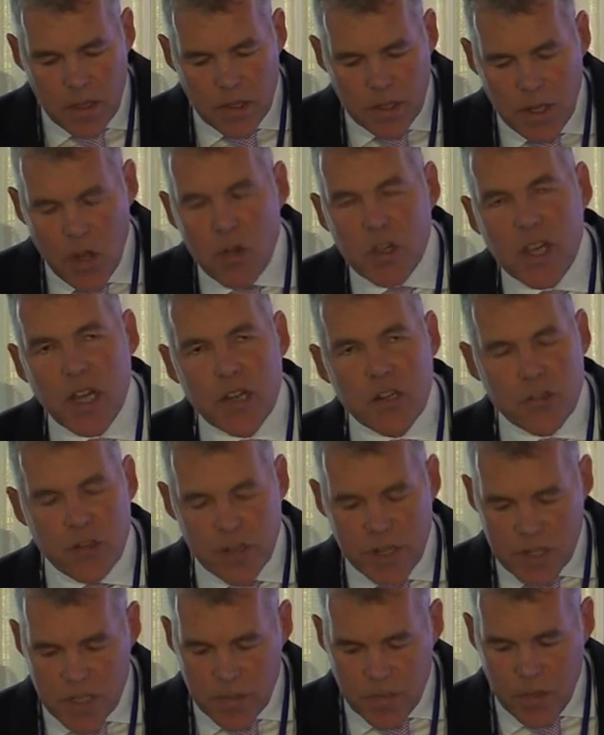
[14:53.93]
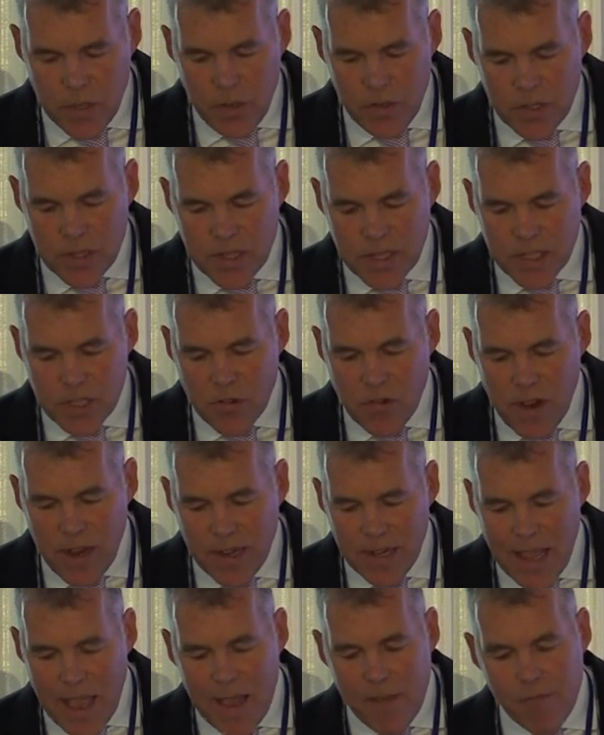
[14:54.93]
No country is immune to this threat,
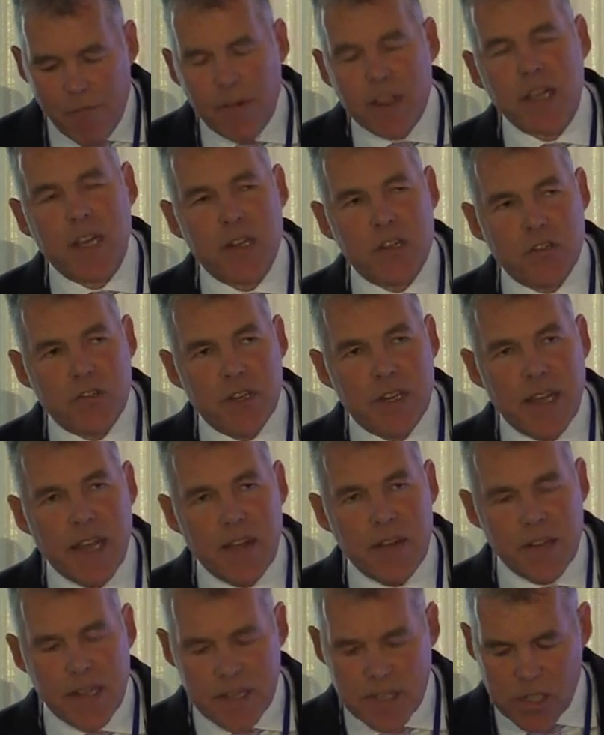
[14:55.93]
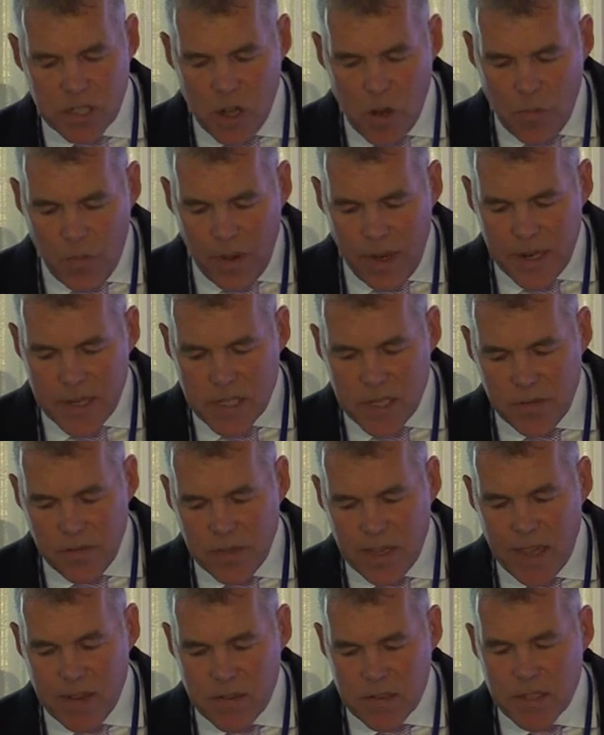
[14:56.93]
and every country now needs a comprehensive
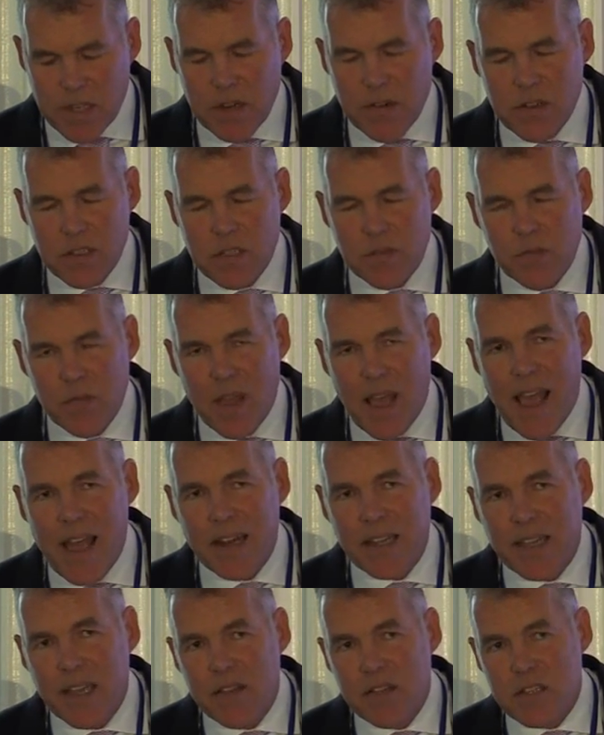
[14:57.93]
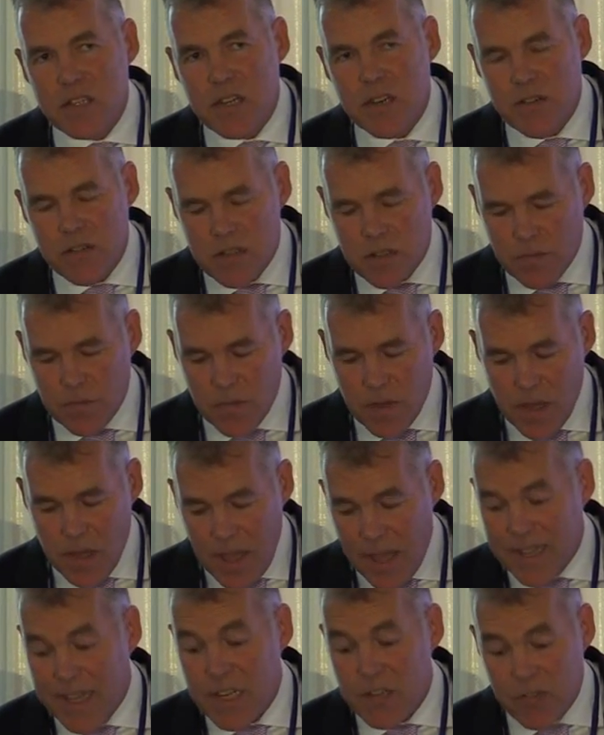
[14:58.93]
counterterrorism and counterterrorism
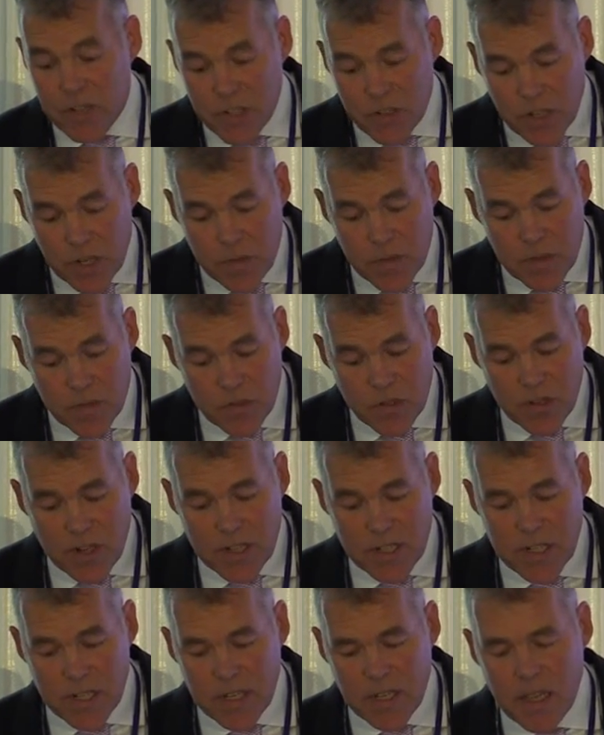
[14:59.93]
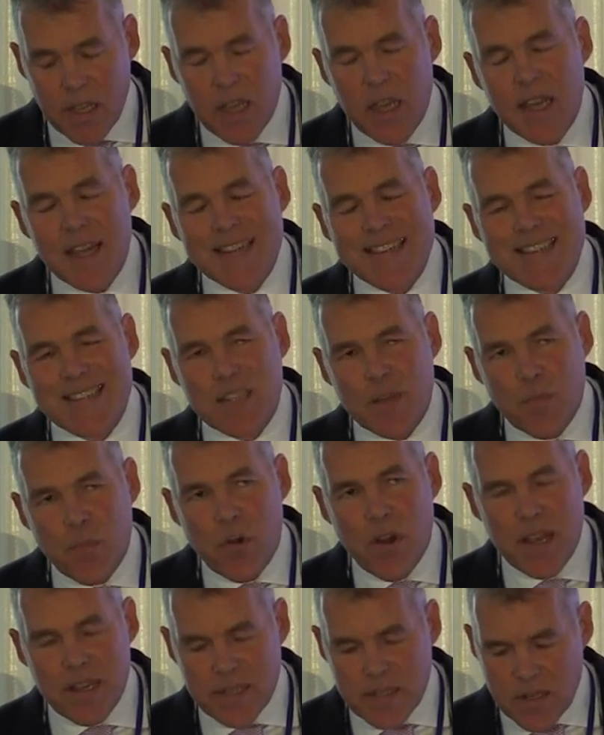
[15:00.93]
and counter-extremism strategy to
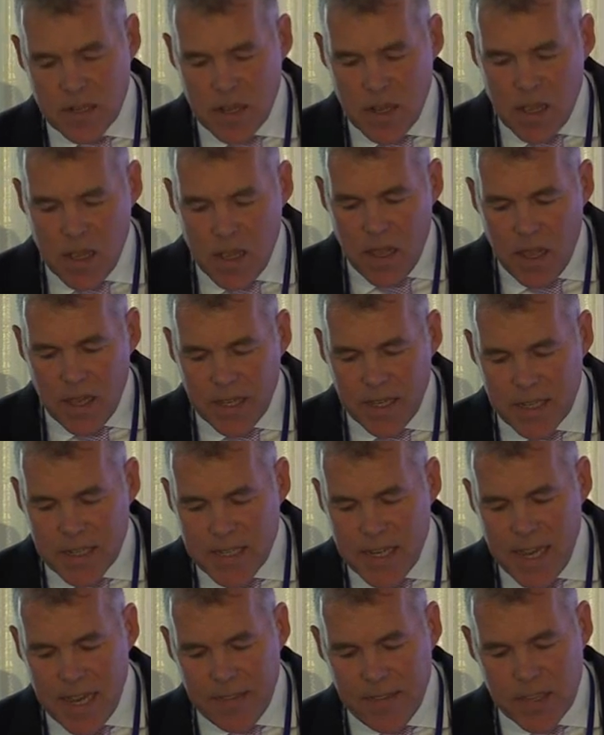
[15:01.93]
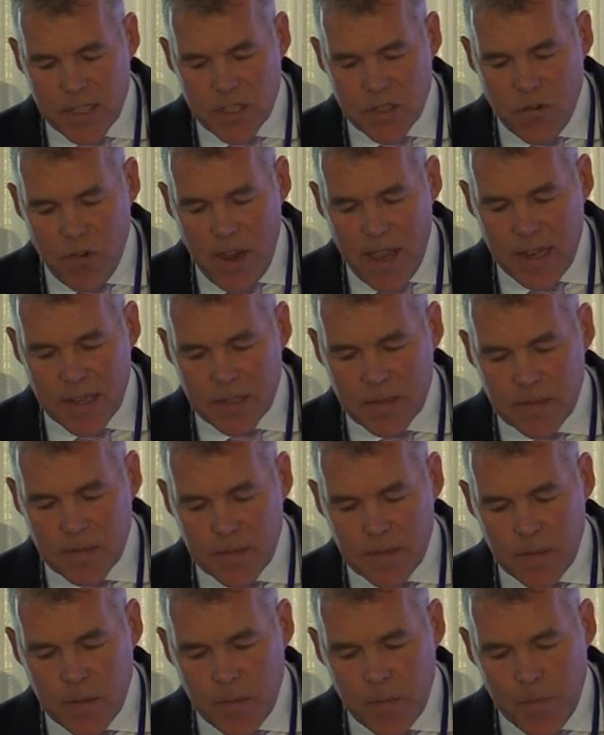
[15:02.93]
suppress and contain this threat.
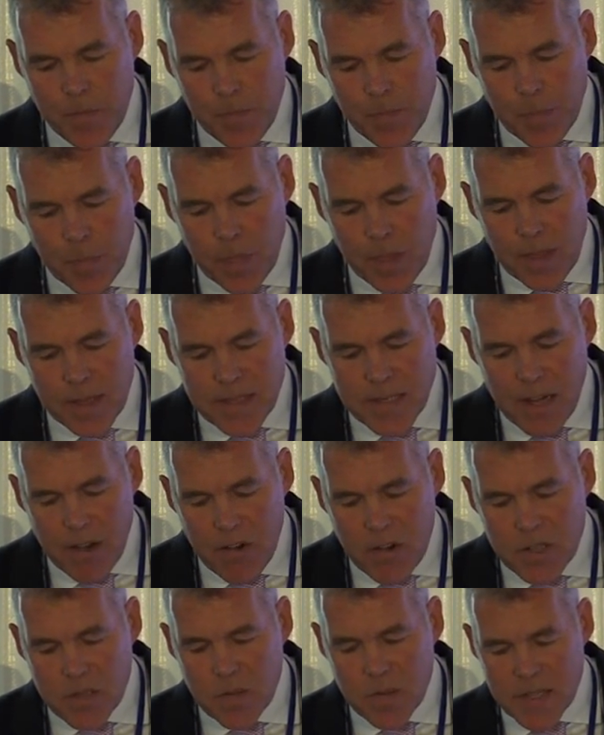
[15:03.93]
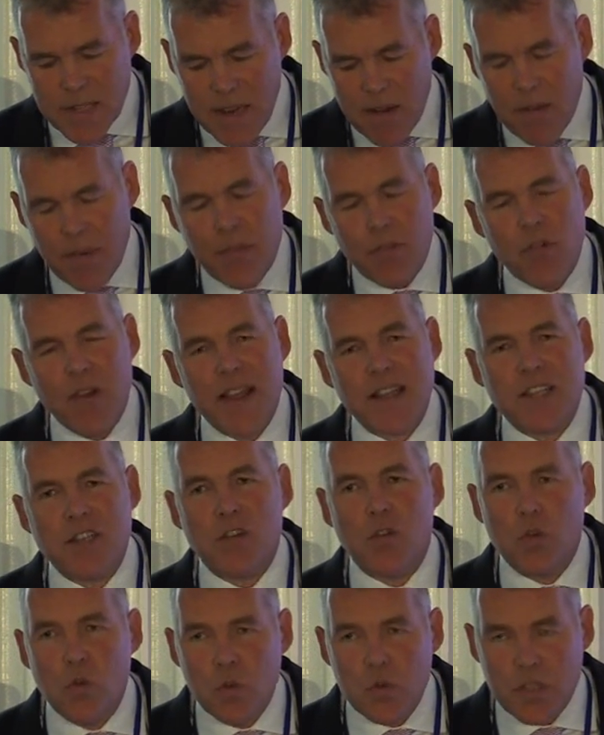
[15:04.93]
Terrorism is now a threat to
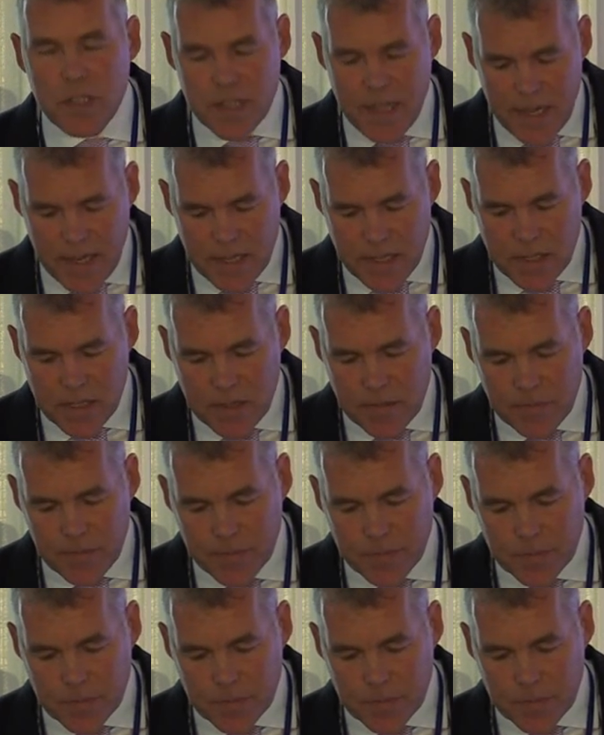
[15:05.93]
all states.